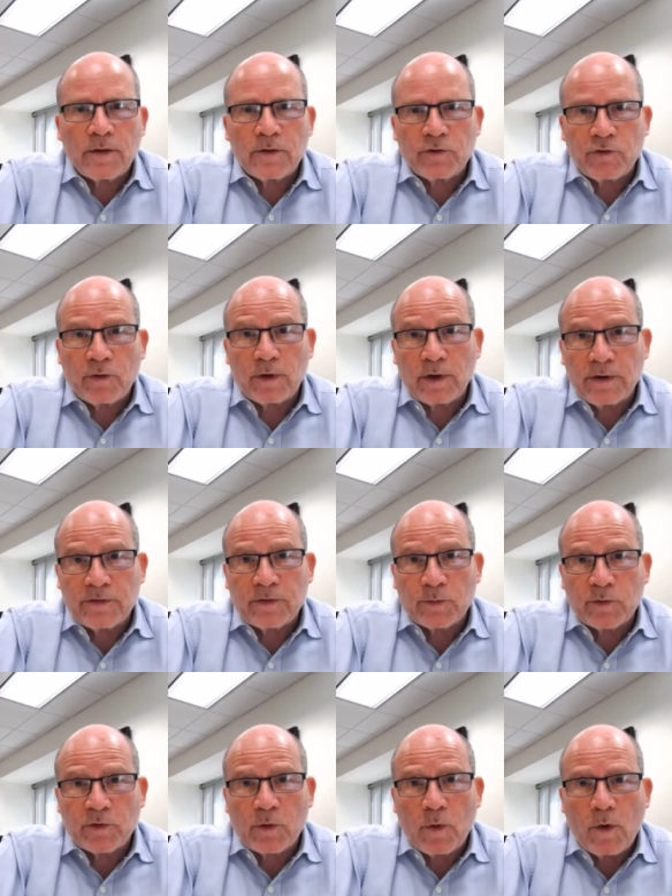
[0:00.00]
journalism
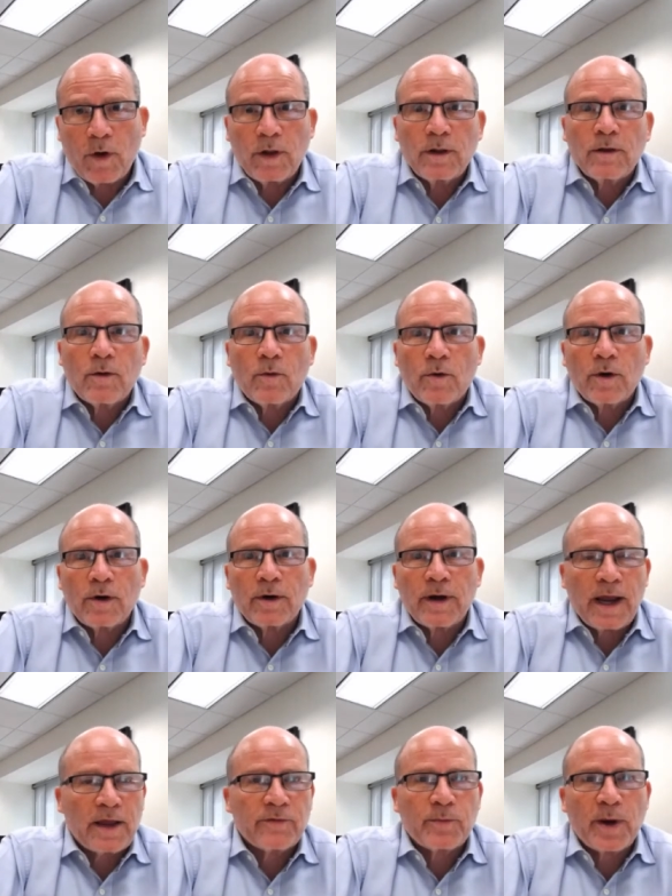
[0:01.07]
school, or
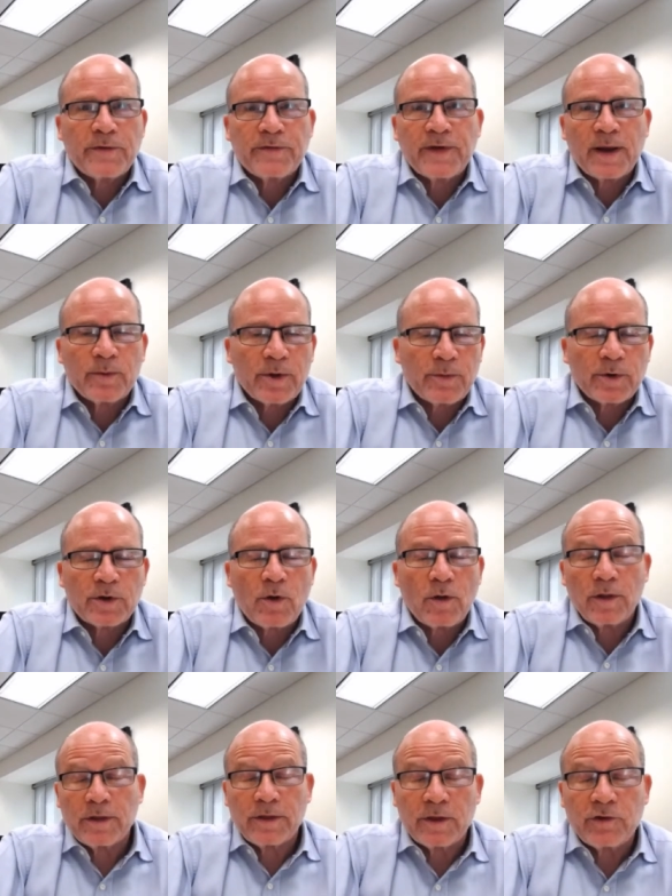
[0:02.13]
as my family would
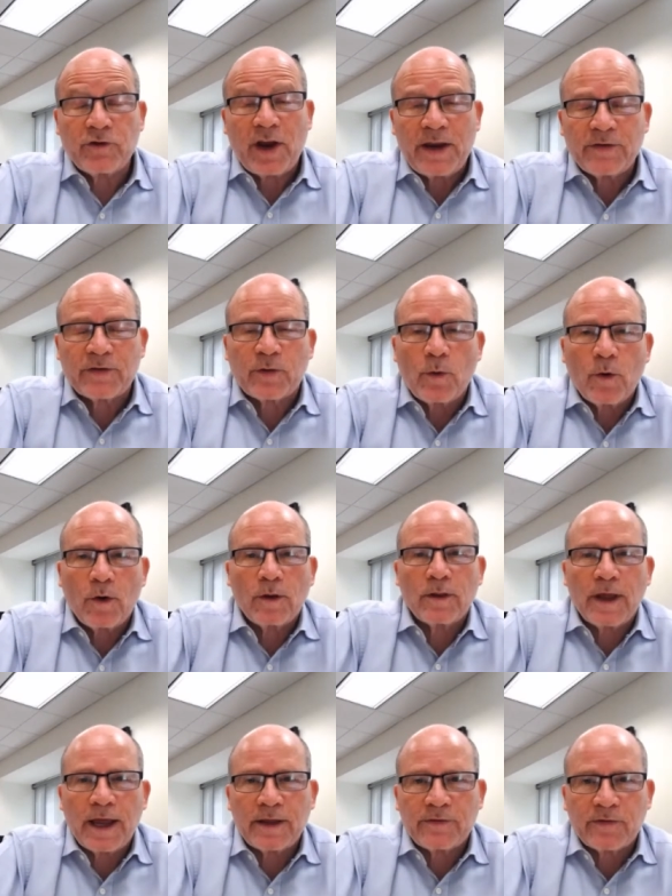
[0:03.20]
call it, the J School
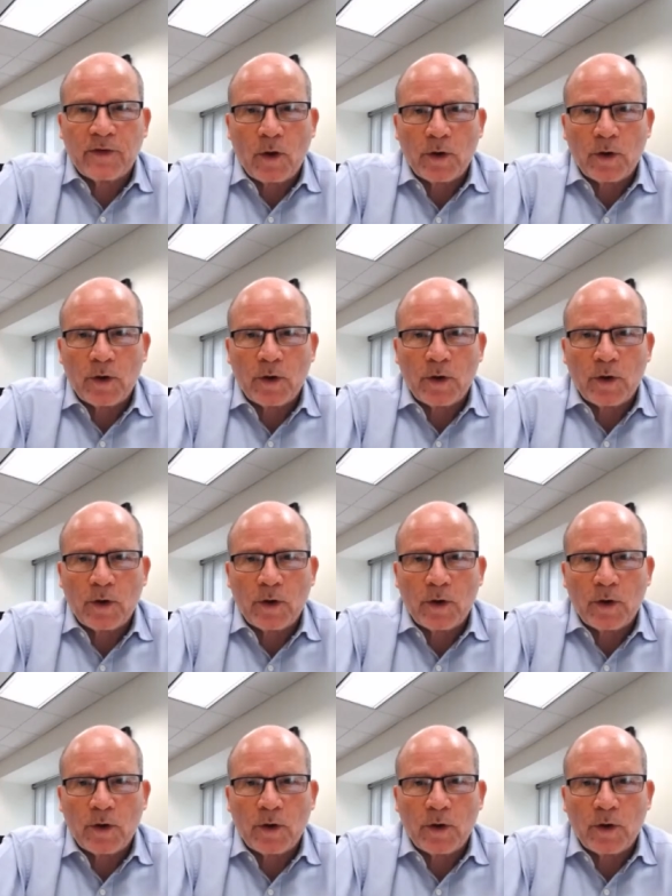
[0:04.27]
at Stony